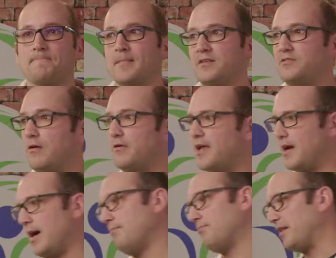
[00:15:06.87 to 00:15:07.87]
So, yeah,
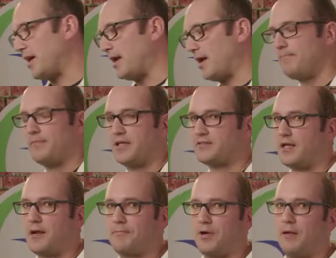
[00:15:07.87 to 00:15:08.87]
I'll bring that up. That's
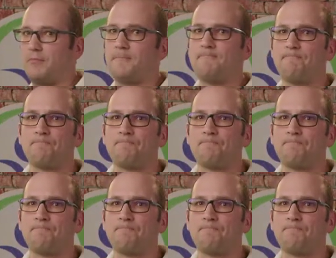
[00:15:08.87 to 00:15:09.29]
not a problem.